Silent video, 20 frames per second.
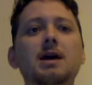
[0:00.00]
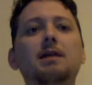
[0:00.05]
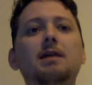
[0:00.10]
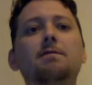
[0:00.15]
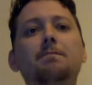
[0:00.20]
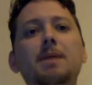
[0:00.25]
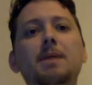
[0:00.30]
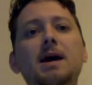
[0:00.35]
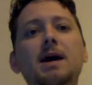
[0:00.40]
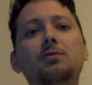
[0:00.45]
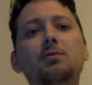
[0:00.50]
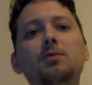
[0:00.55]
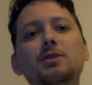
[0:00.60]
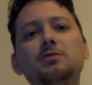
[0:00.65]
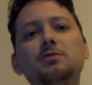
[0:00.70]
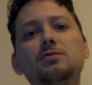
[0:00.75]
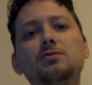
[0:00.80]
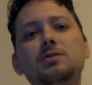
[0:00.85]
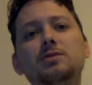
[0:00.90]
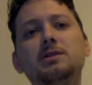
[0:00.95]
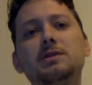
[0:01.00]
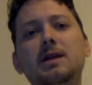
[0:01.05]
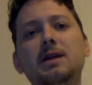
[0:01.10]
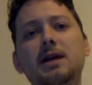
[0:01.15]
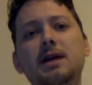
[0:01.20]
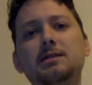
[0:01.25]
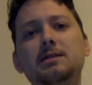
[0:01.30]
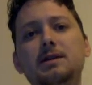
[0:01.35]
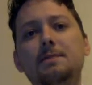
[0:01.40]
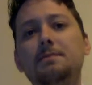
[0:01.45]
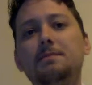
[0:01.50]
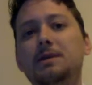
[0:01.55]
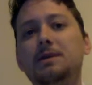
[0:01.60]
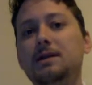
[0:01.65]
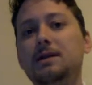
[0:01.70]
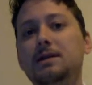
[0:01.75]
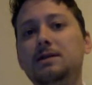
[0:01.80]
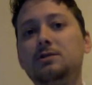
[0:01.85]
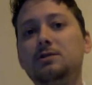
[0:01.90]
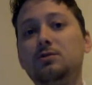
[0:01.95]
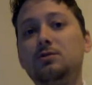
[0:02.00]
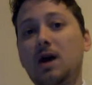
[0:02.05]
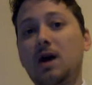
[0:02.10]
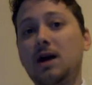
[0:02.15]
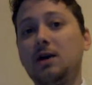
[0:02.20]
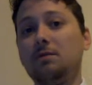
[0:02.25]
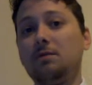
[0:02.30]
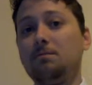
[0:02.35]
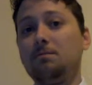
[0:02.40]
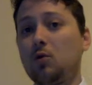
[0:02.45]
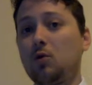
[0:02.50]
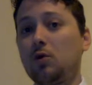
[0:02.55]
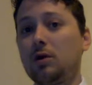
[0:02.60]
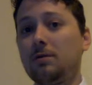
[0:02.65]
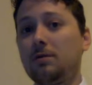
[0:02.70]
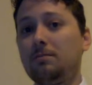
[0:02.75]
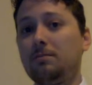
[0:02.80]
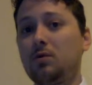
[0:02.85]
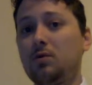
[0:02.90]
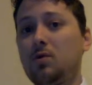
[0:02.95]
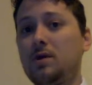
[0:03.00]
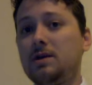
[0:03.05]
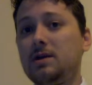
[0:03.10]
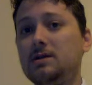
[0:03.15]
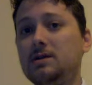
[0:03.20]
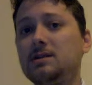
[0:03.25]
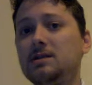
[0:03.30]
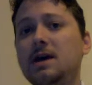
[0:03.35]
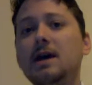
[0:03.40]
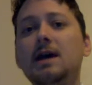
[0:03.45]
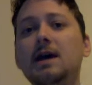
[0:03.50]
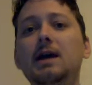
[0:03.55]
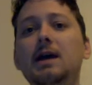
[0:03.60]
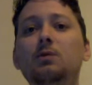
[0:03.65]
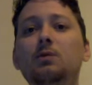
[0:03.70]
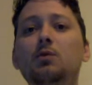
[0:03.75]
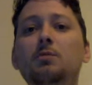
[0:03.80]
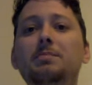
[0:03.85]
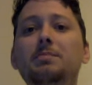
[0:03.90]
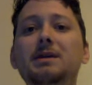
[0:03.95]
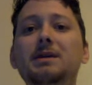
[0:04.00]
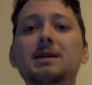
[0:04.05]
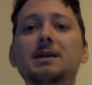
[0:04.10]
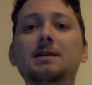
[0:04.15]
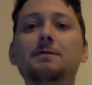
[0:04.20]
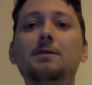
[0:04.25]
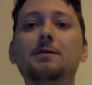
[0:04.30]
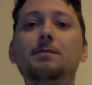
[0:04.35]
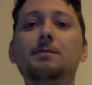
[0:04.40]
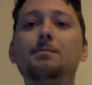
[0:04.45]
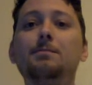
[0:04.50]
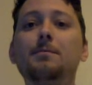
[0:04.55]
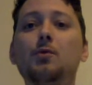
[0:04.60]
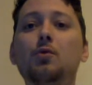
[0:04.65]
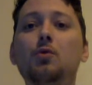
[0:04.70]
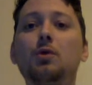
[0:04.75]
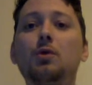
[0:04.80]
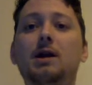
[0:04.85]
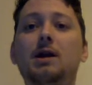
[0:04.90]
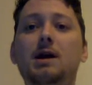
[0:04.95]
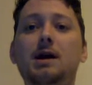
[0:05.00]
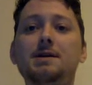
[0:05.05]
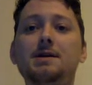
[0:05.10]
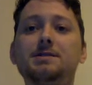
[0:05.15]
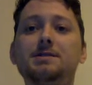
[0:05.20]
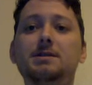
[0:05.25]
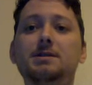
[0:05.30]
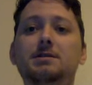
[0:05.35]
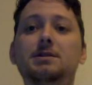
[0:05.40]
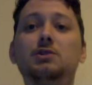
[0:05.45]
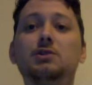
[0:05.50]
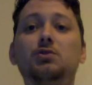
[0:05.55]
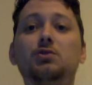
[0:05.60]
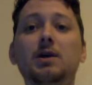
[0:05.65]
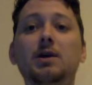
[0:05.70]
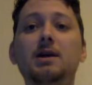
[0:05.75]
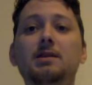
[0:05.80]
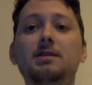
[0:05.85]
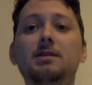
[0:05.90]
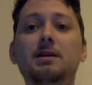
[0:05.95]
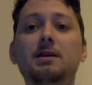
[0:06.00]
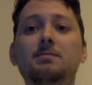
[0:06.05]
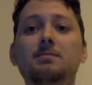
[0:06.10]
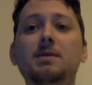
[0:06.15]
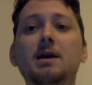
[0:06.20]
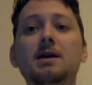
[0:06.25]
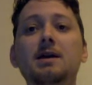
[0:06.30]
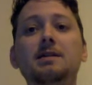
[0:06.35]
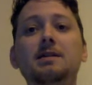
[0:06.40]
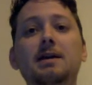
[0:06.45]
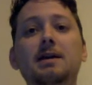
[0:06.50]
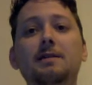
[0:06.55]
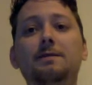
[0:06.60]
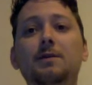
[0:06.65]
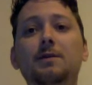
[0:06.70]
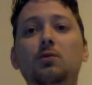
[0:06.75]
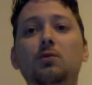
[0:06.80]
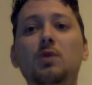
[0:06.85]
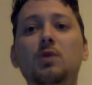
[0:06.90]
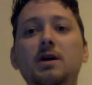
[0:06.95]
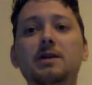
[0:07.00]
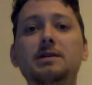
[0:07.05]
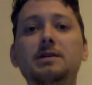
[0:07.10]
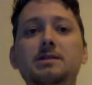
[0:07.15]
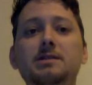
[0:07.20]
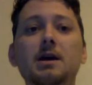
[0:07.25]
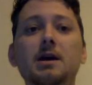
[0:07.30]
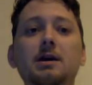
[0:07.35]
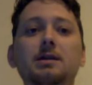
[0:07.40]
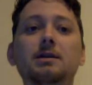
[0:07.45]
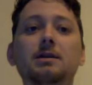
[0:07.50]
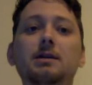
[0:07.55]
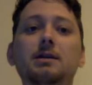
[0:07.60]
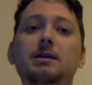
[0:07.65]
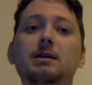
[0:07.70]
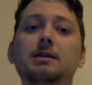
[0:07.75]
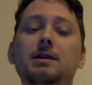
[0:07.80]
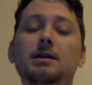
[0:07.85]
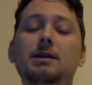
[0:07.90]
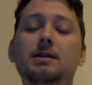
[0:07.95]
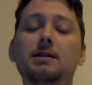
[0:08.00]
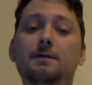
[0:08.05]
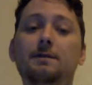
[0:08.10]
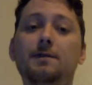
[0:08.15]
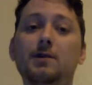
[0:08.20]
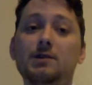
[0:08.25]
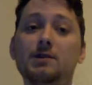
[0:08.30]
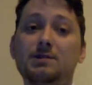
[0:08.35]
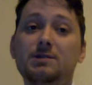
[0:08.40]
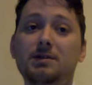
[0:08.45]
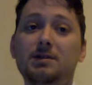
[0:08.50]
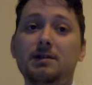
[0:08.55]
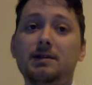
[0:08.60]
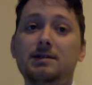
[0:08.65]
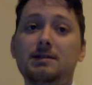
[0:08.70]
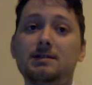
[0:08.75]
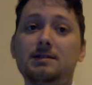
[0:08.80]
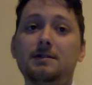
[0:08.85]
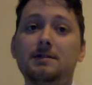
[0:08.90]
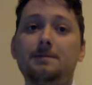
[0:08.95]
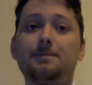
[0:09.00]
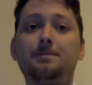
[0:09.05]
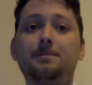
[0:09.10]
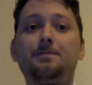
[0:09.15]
If Pac Resources ends up needing to hire more employees, it will be even more costly to train them than if it was in the first place